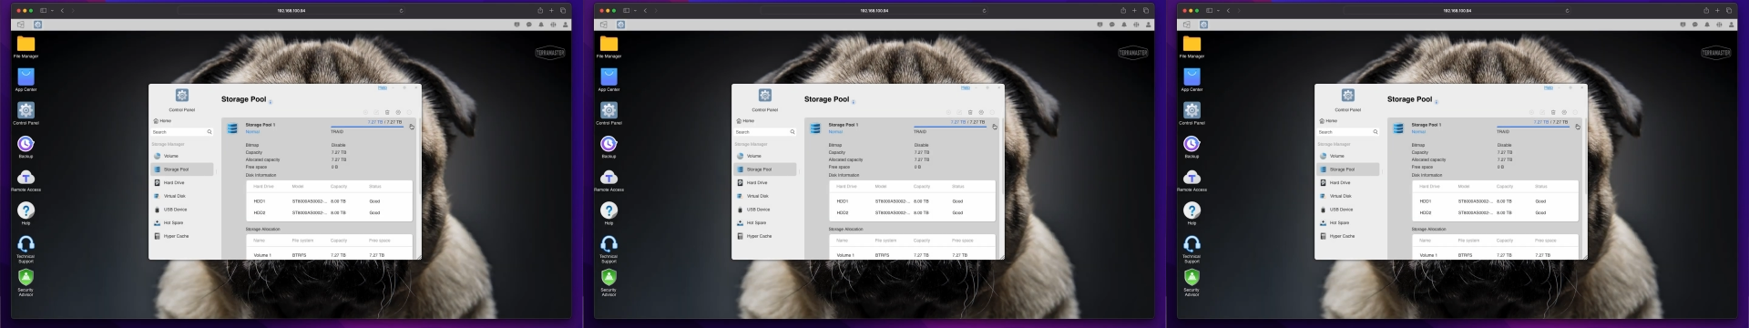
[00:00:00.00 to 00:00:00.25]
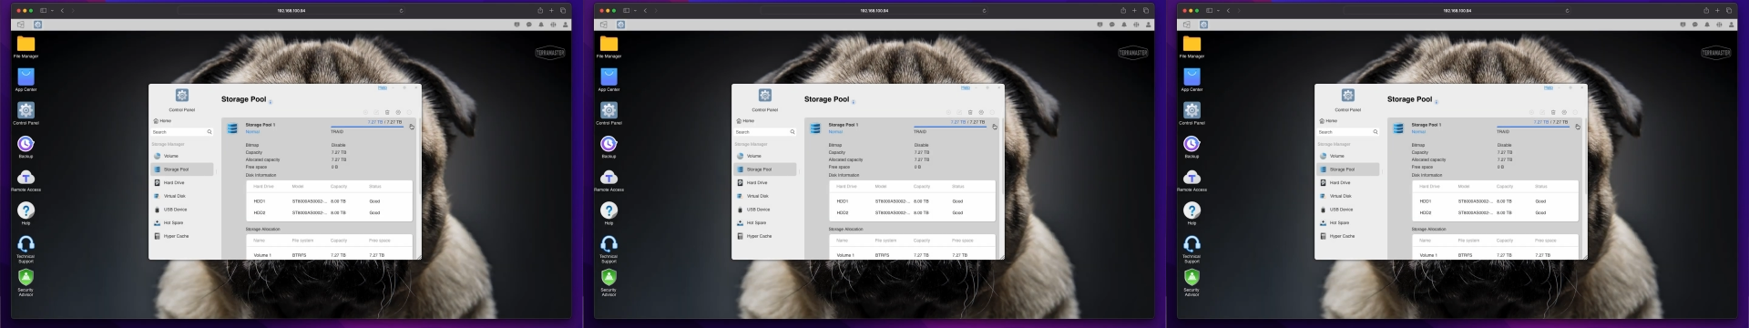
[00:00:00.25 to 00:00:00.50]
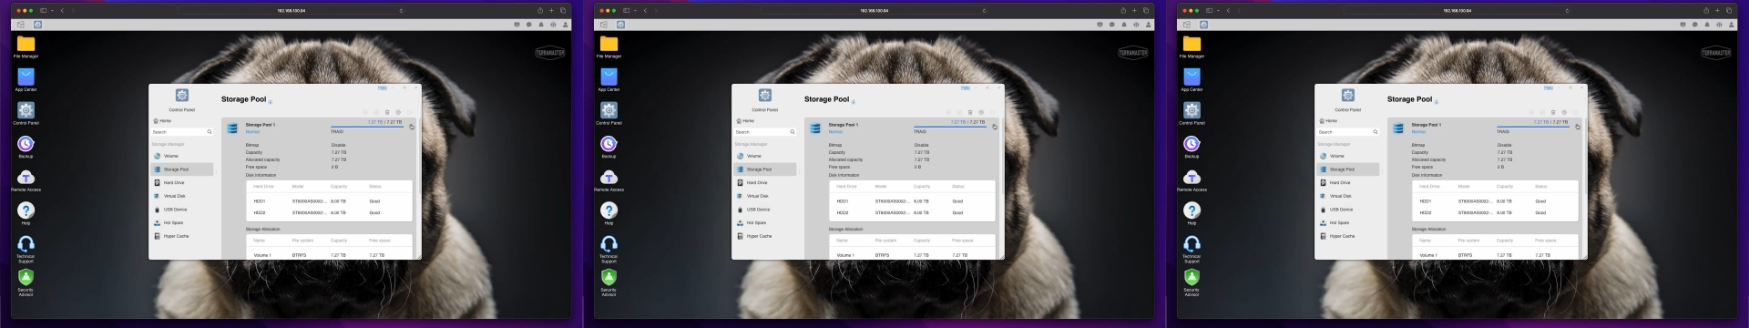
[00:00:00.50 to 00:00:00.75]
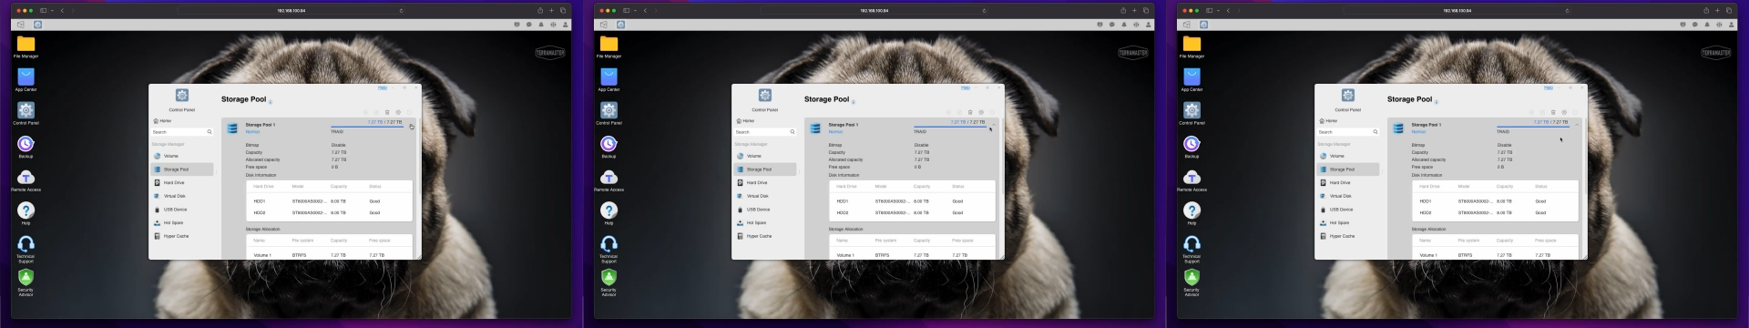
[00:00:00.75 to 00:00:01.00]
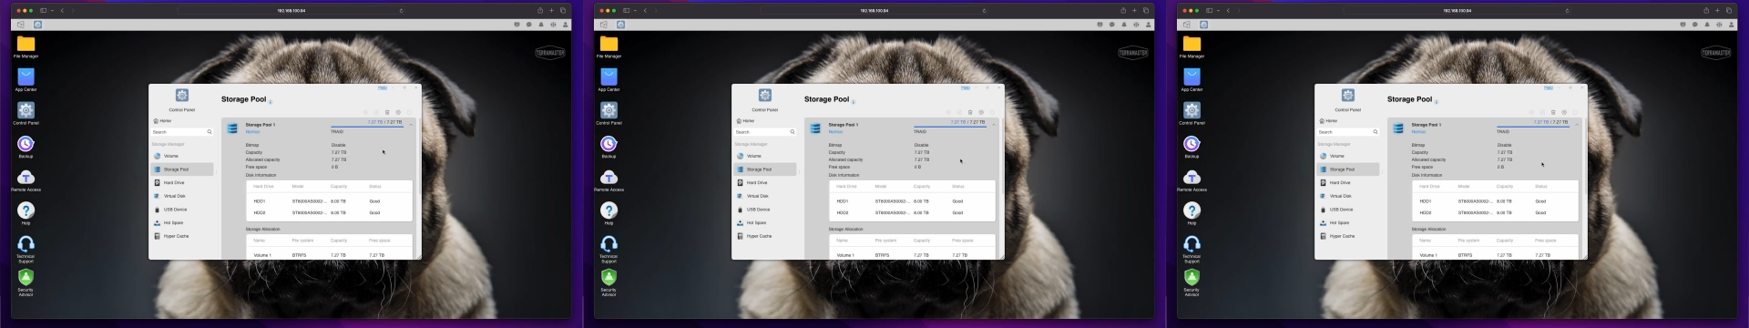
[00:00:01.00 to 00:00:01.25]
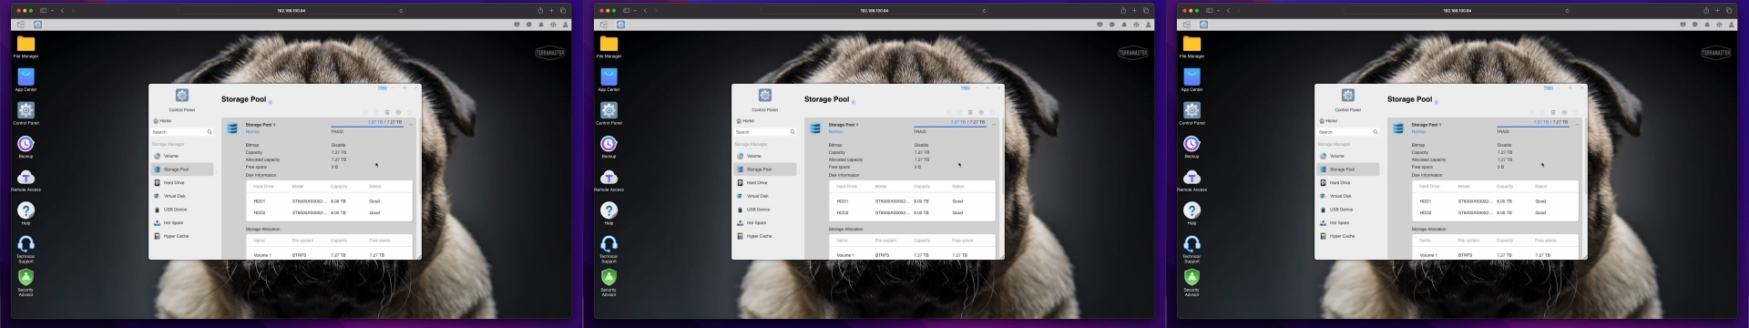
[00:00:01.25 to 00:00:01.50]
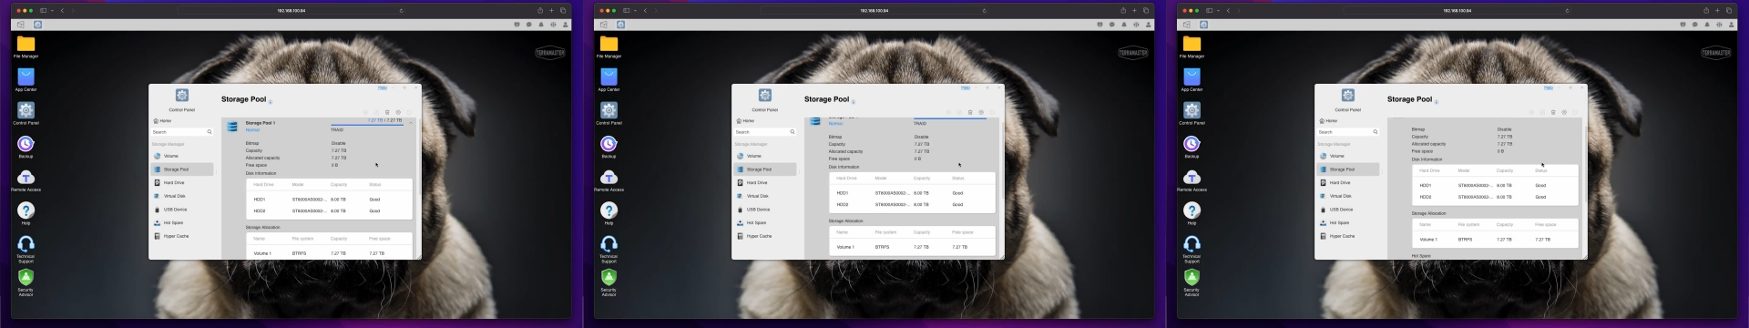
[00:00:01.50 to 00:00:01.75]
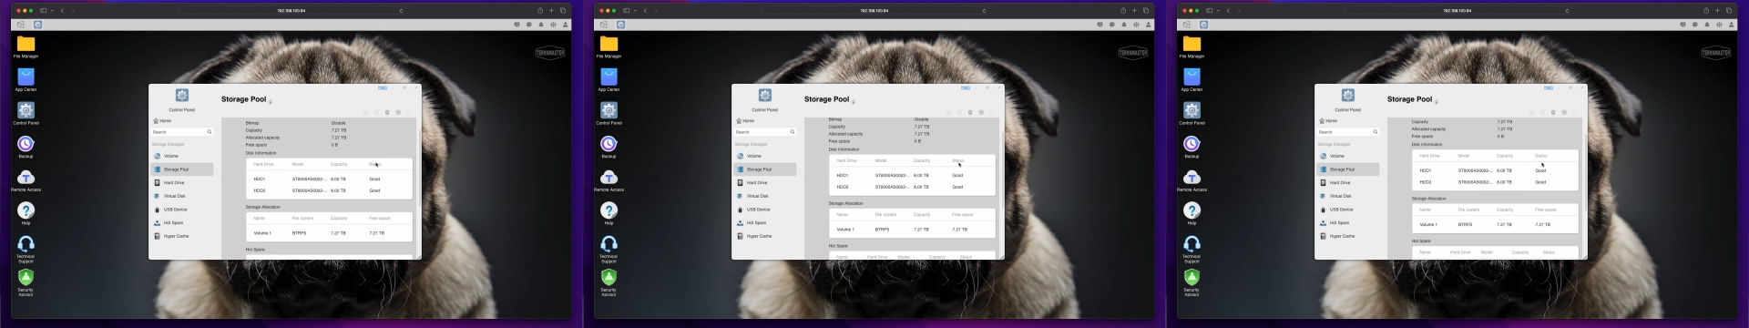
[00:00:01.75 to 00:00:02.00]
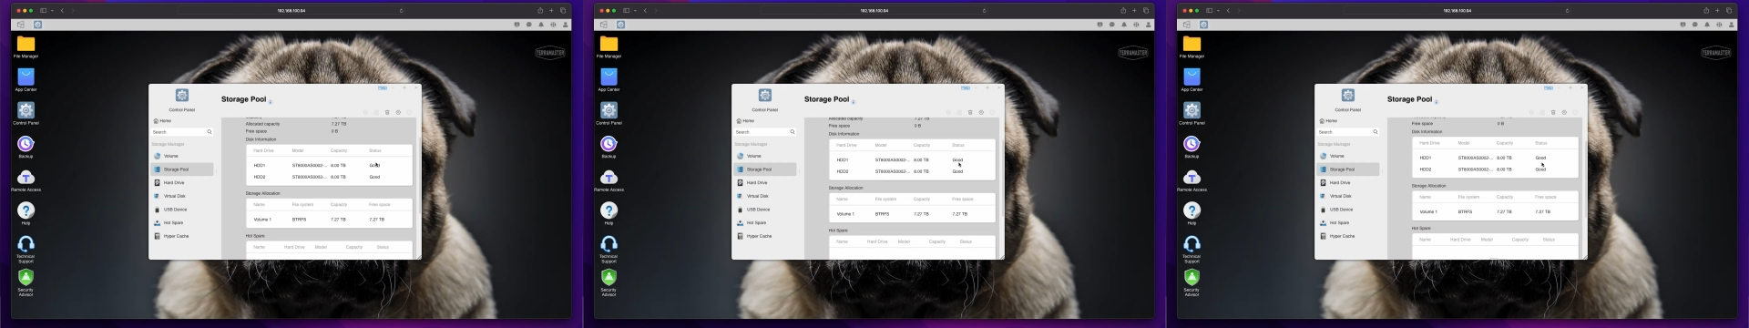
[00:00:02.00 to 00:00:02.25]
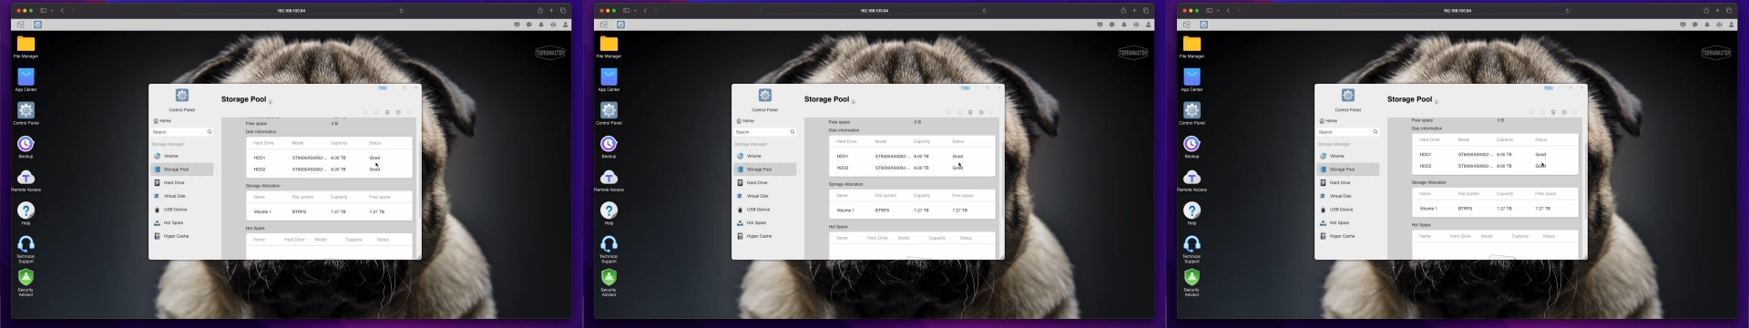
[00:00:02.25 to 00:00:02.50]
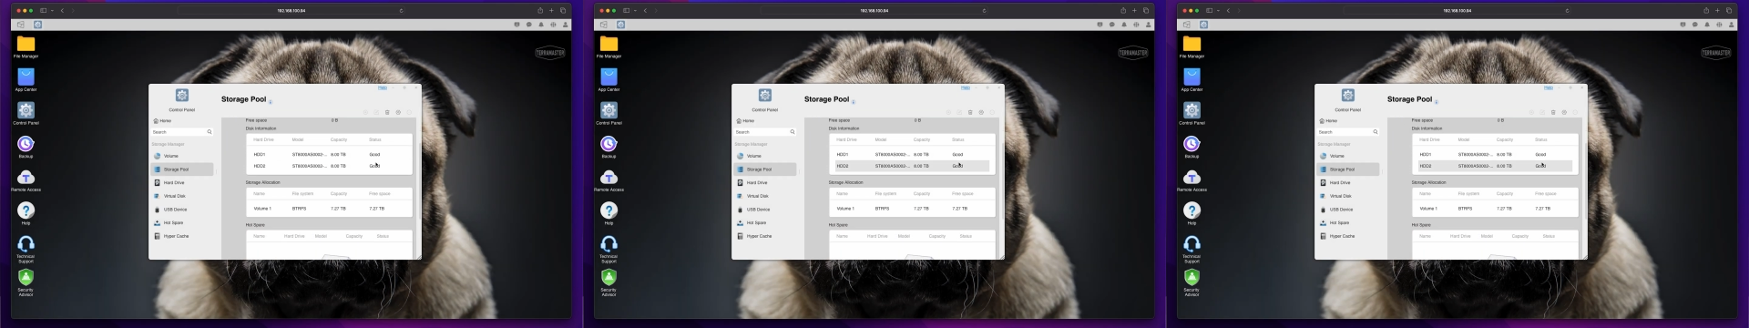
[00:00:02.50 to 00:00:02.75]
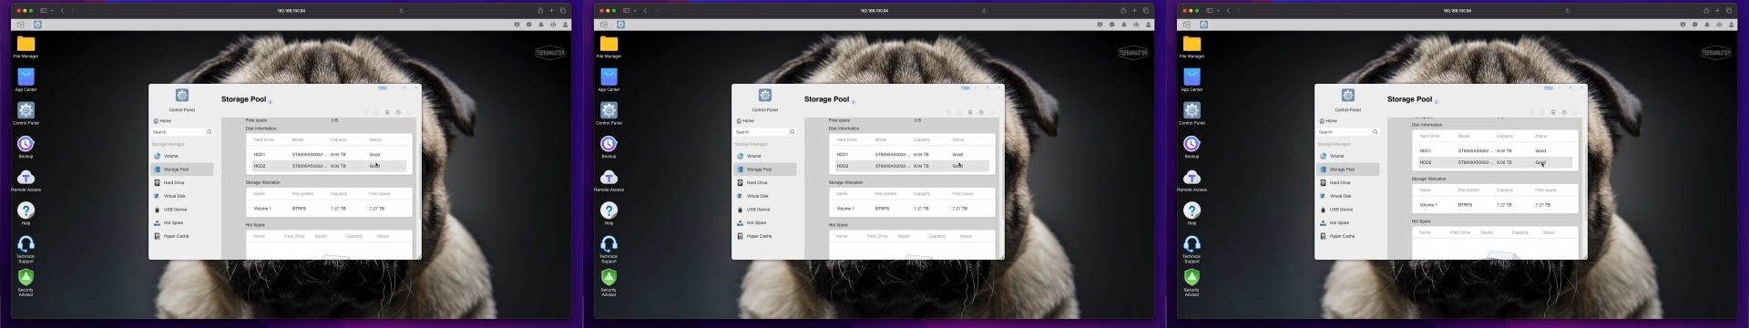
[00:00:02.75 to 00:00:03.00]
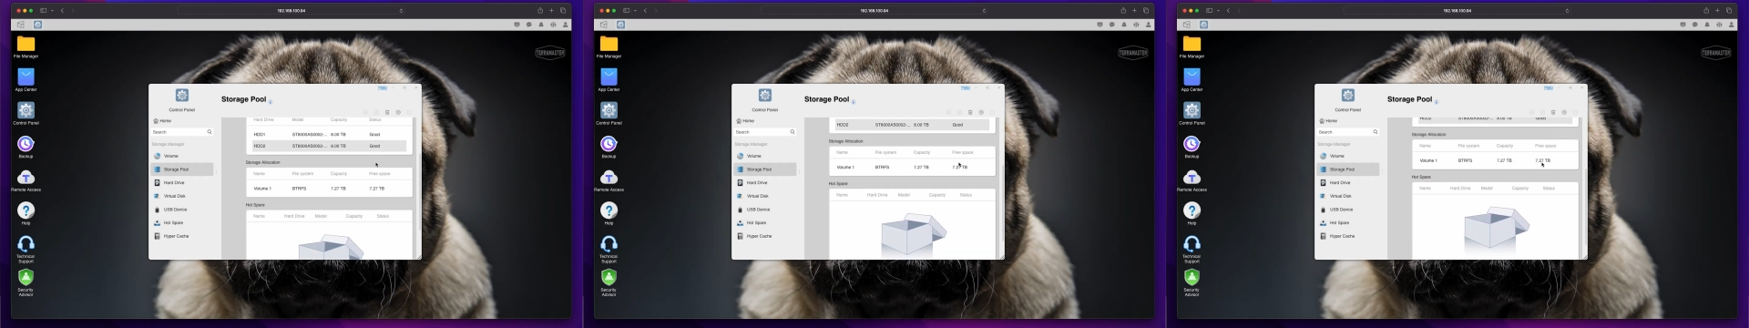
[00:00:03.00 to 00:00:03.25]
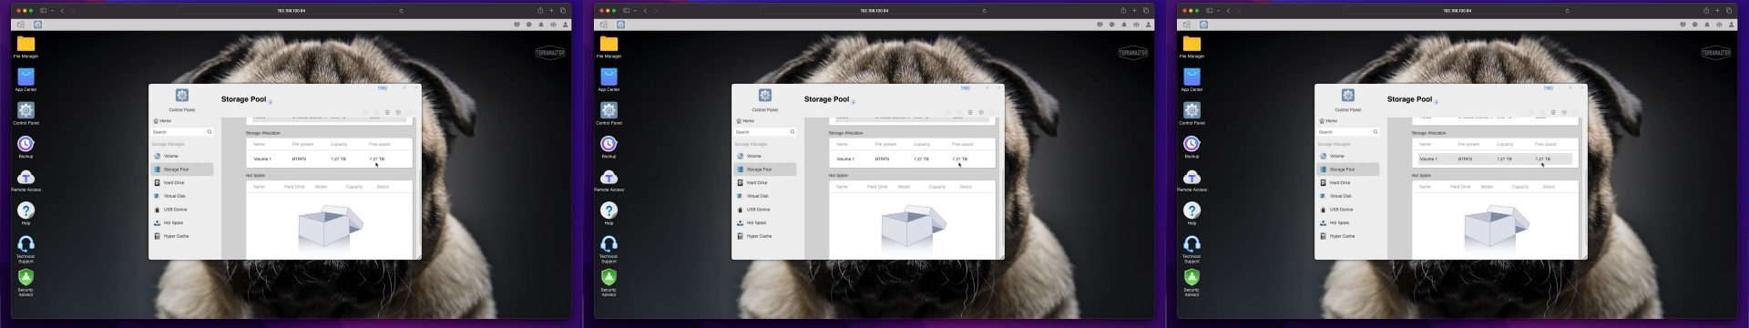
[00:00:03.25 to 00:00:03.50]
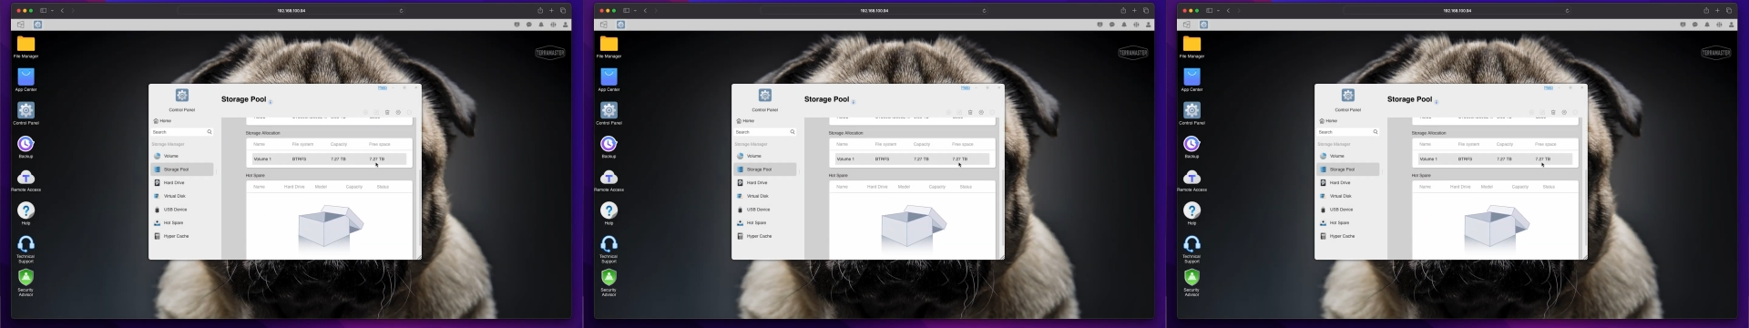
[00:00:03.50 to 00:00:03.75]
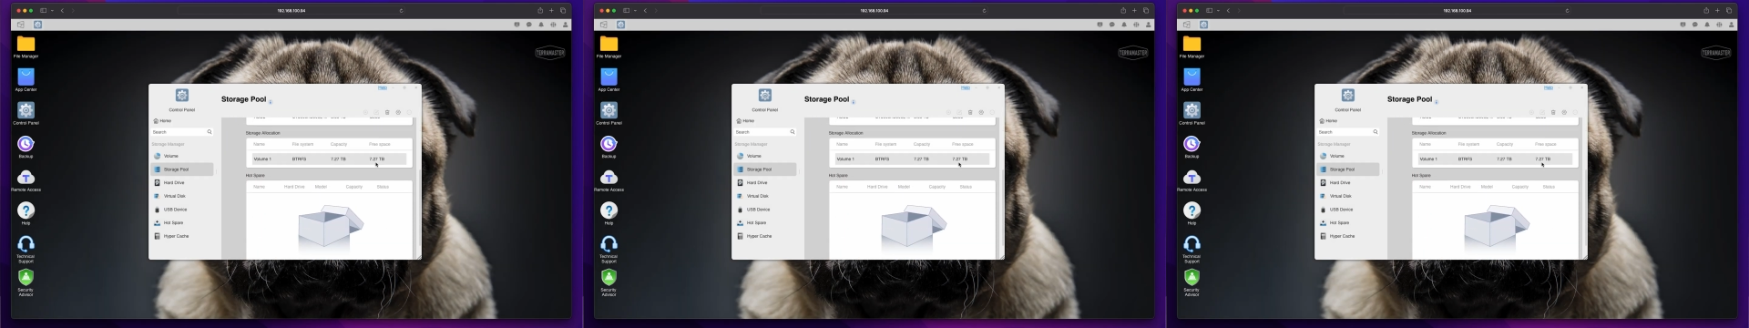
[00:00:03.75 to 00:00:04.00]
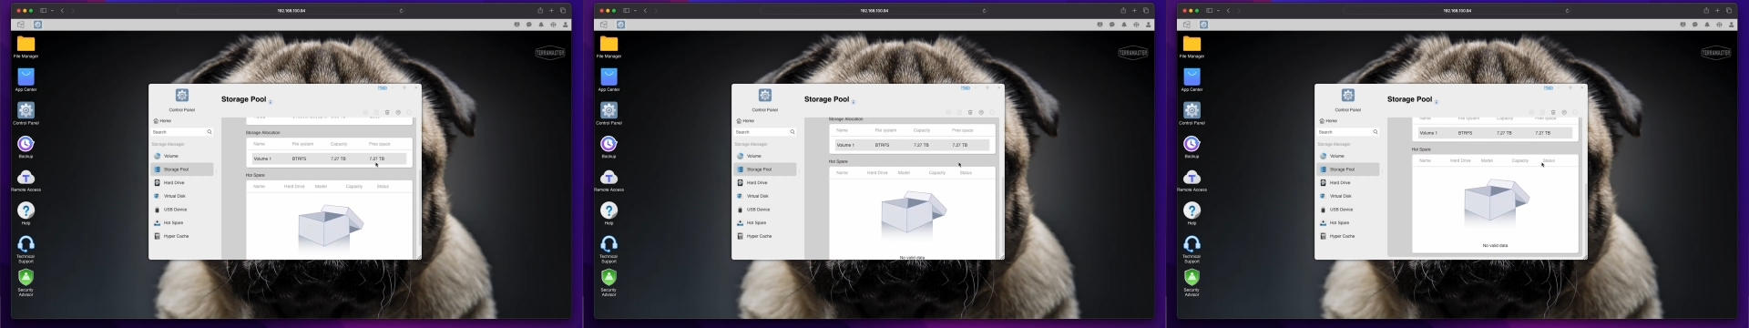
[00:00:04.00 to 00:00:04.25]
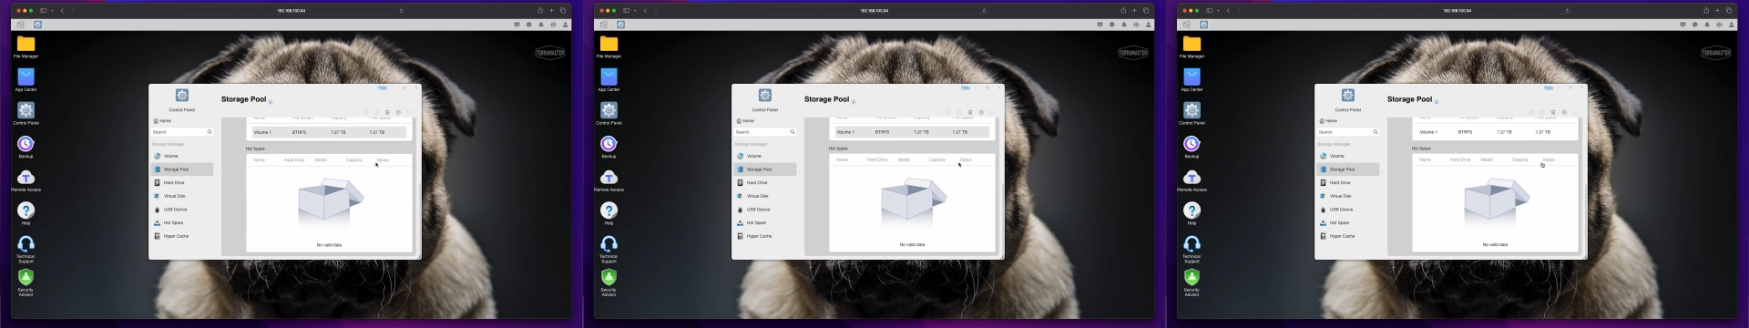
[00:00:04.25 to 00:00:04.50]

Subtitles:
(no speaker visible)